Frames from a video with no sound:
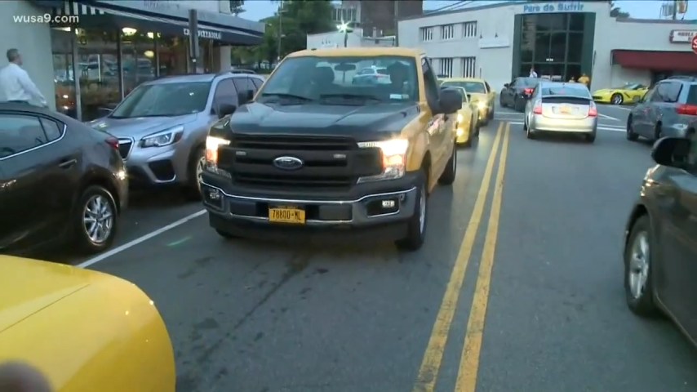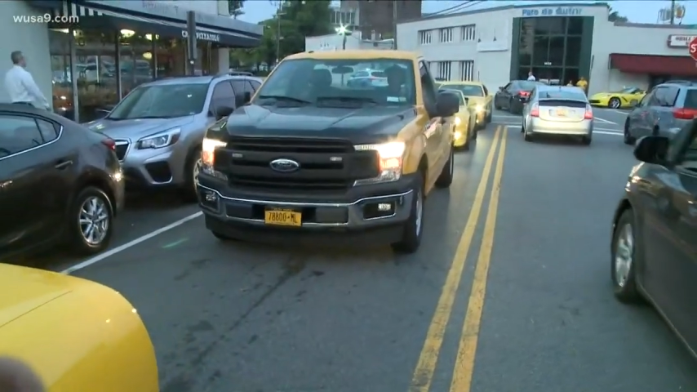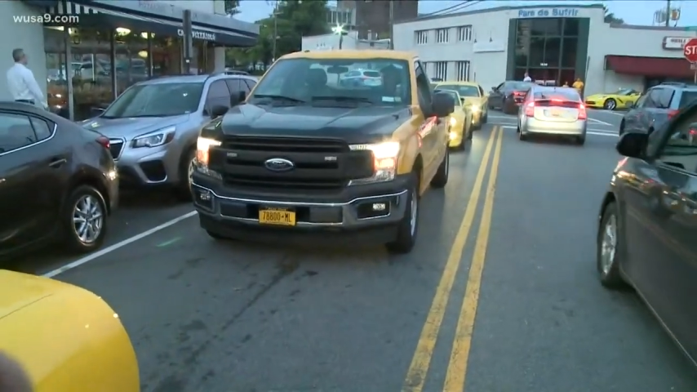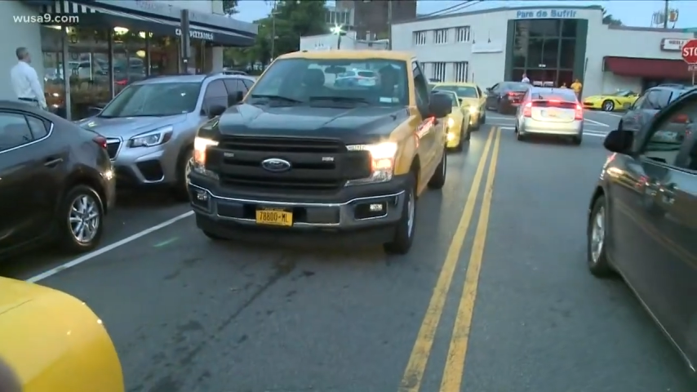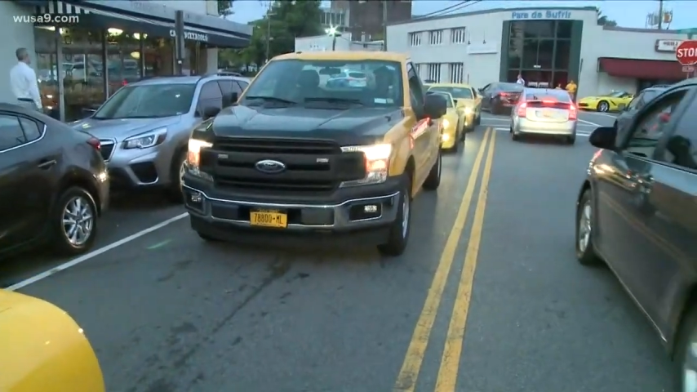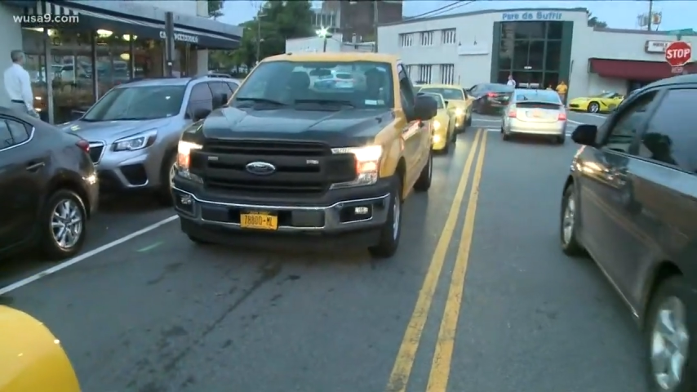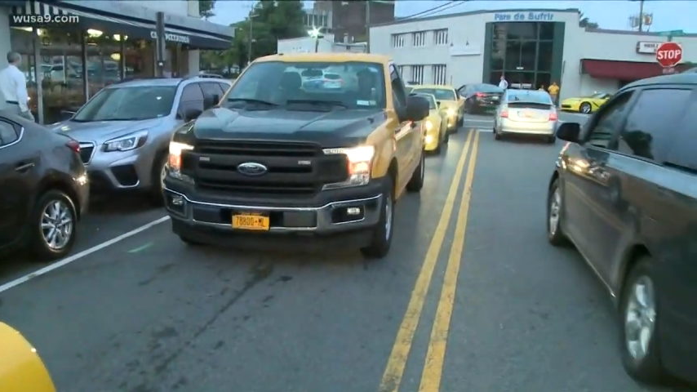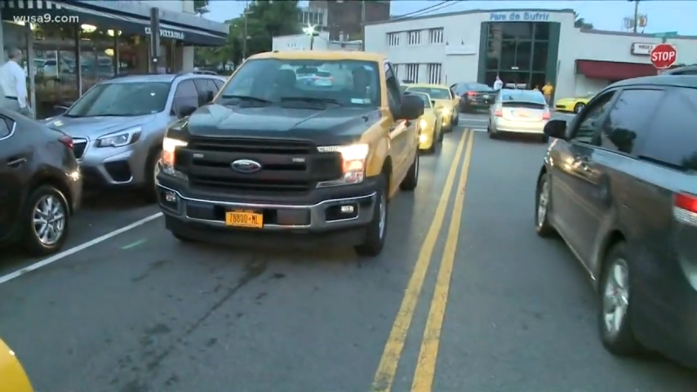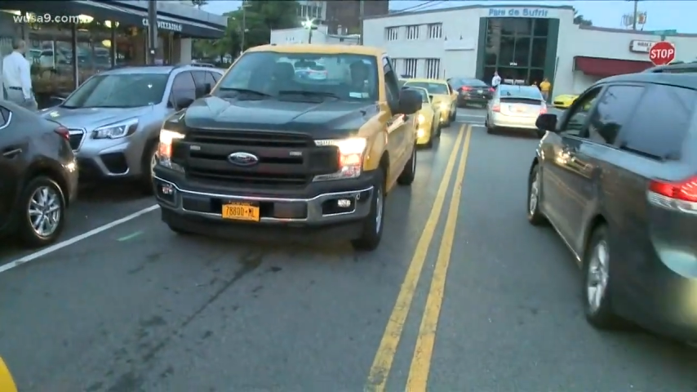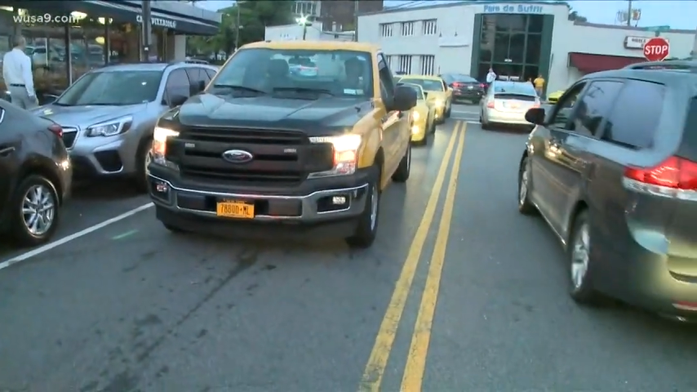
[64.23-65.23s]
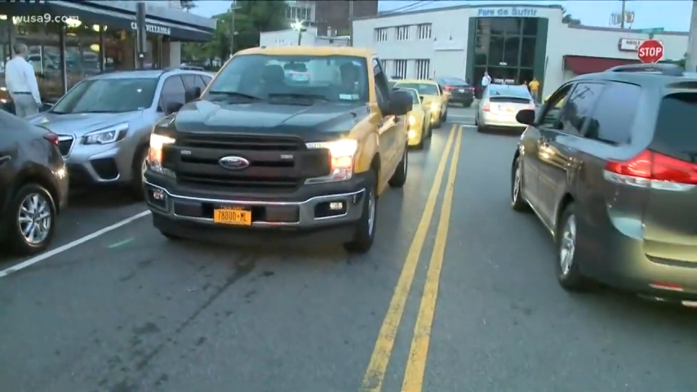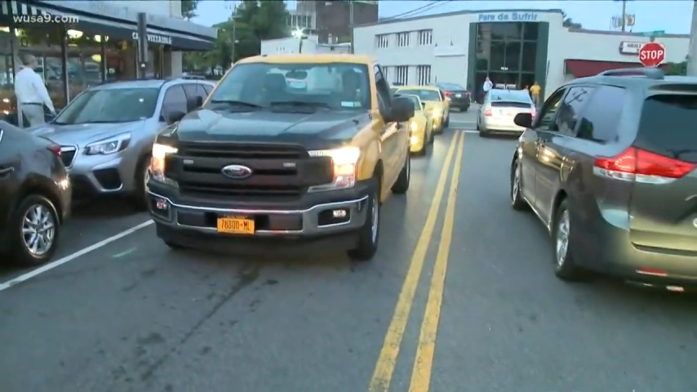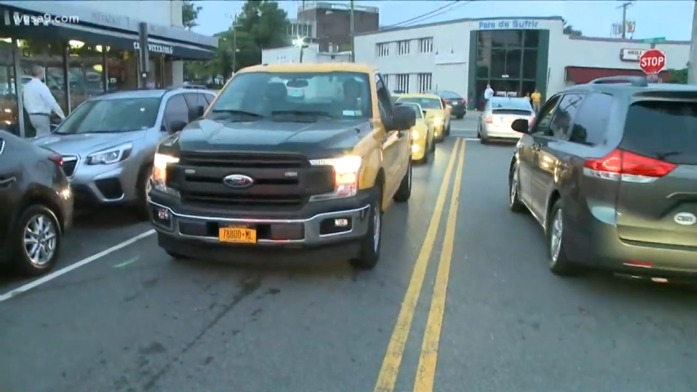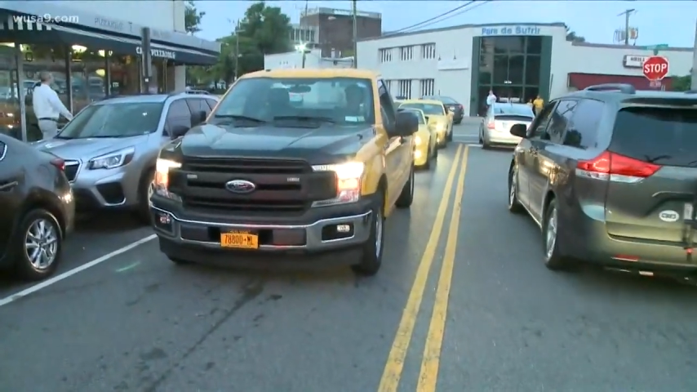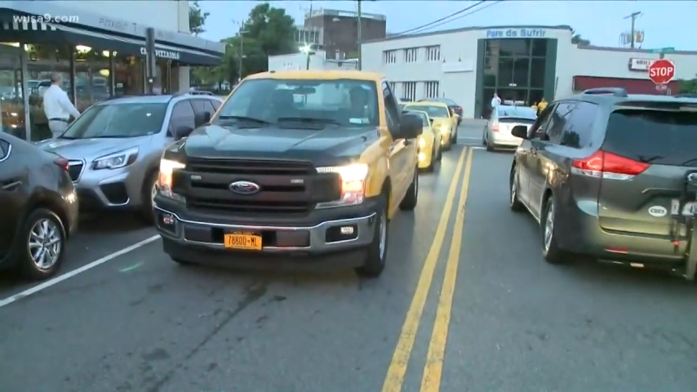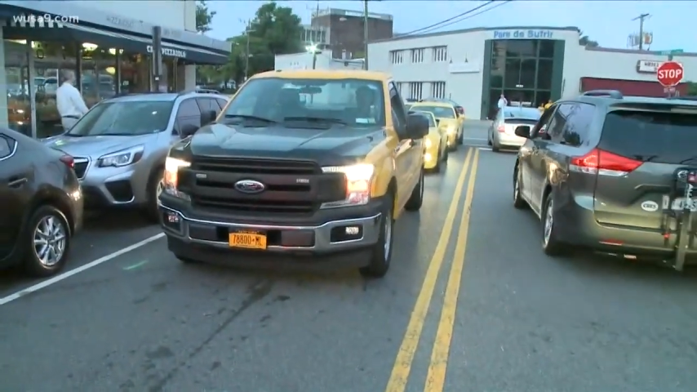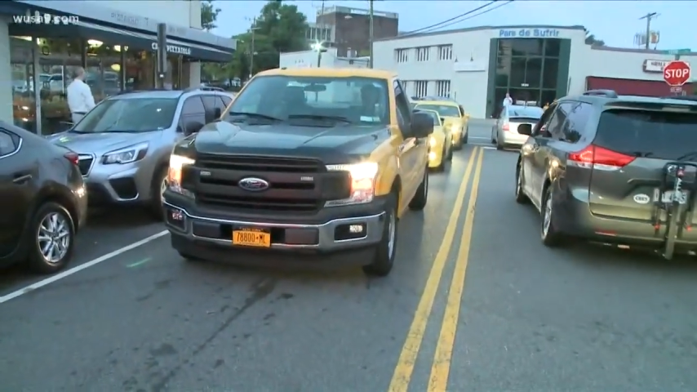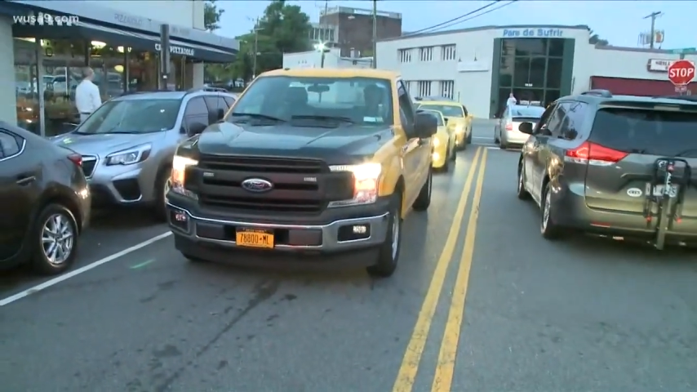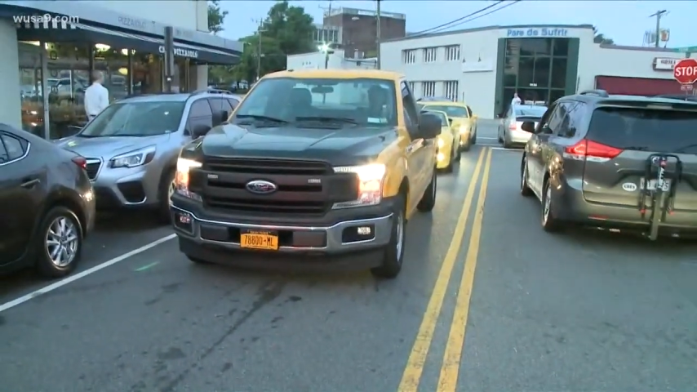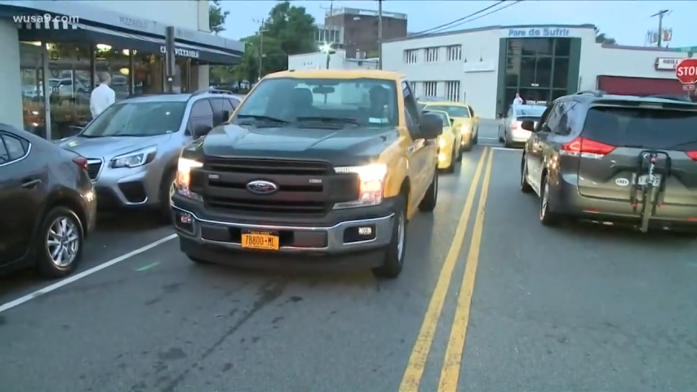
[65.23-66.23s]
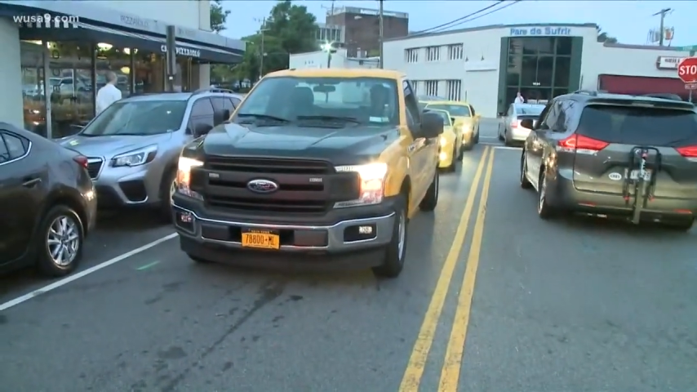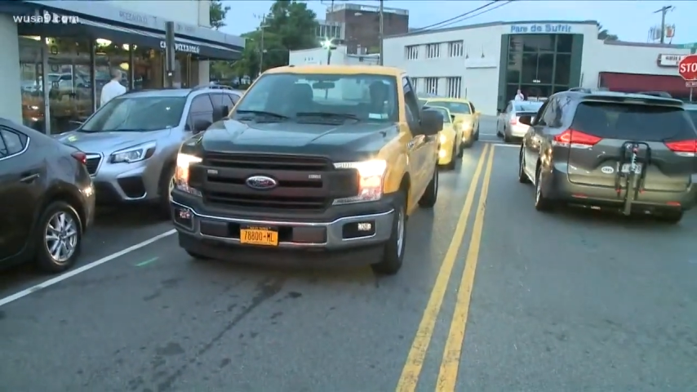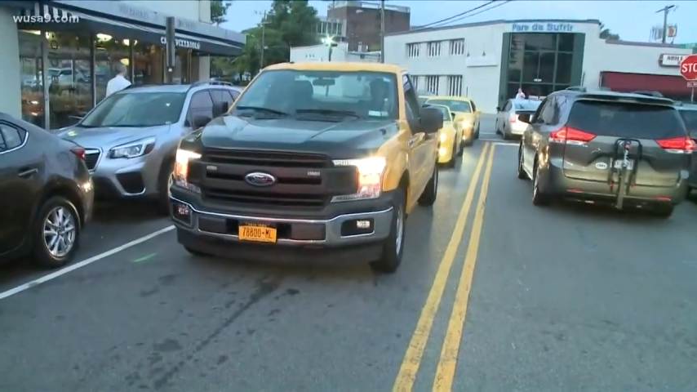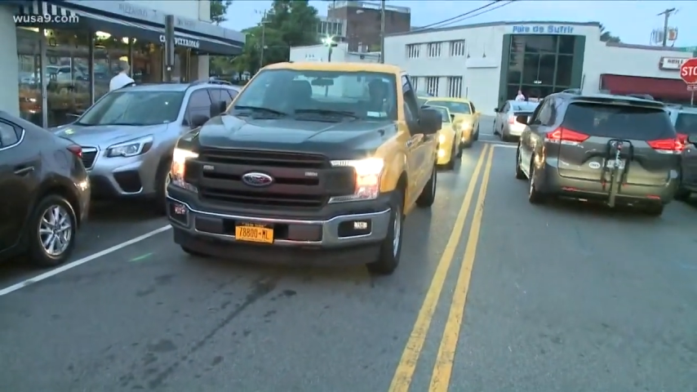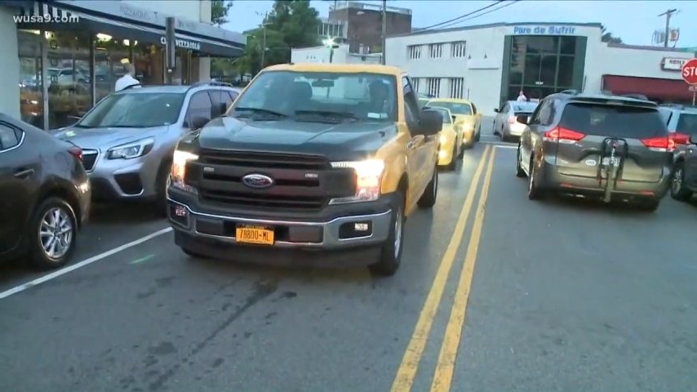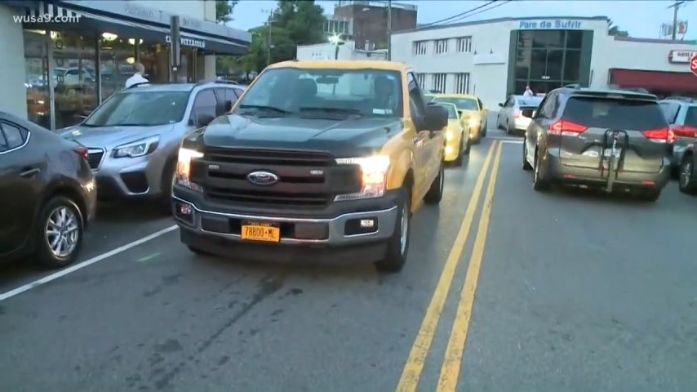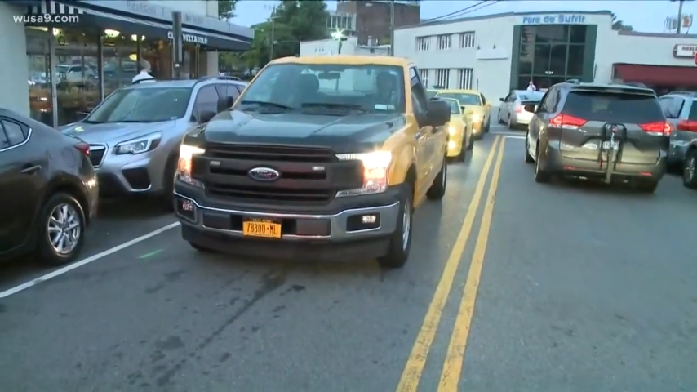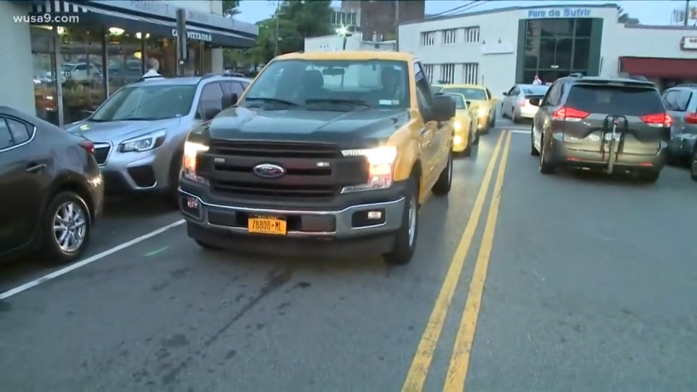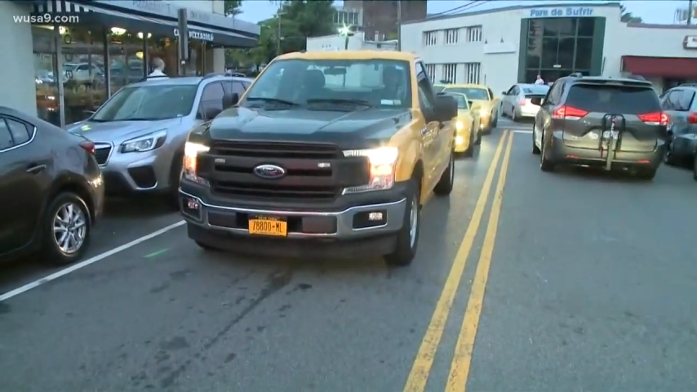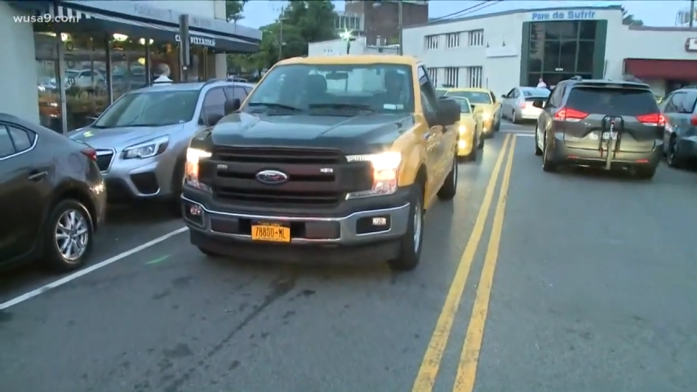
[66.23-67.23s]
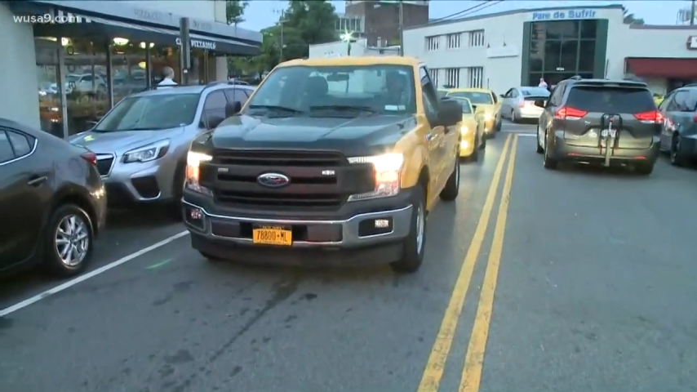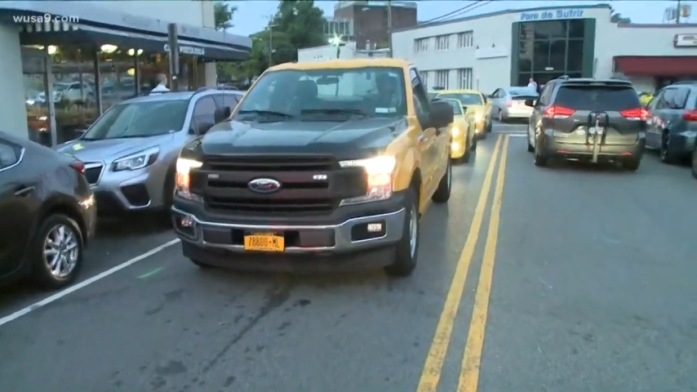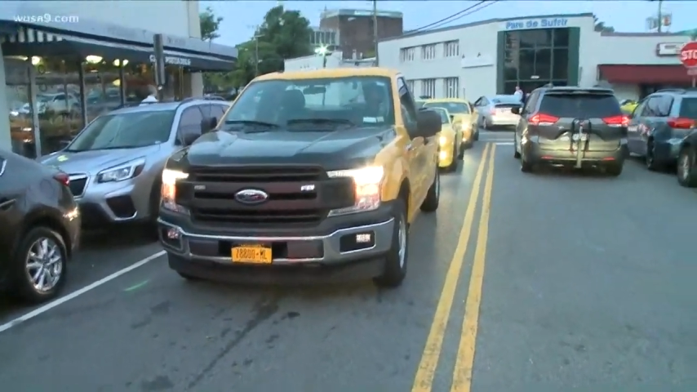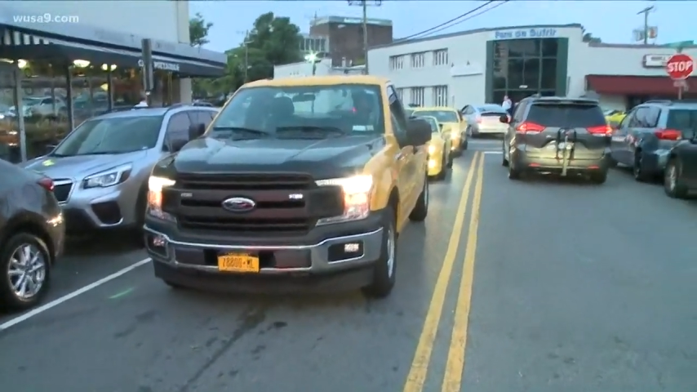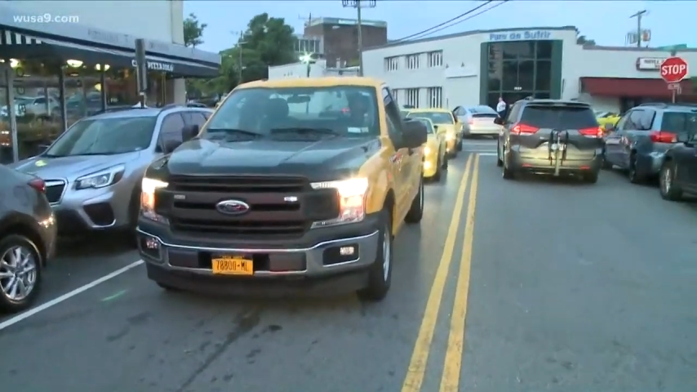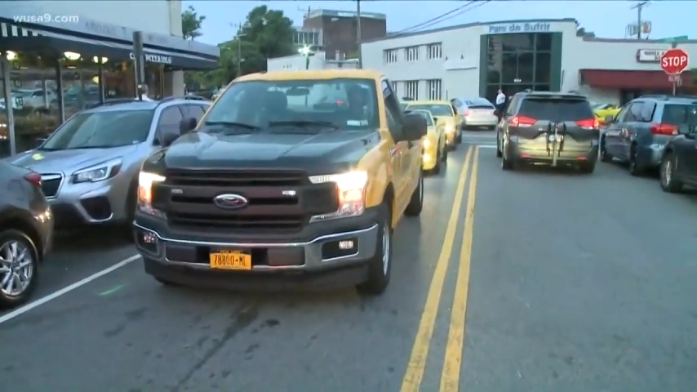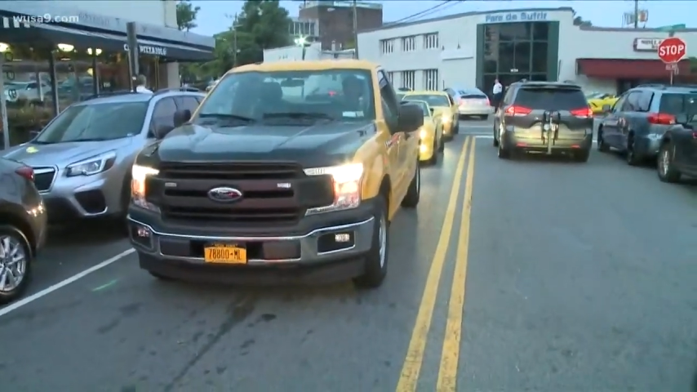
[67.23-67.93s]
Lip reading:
(no speaker visible)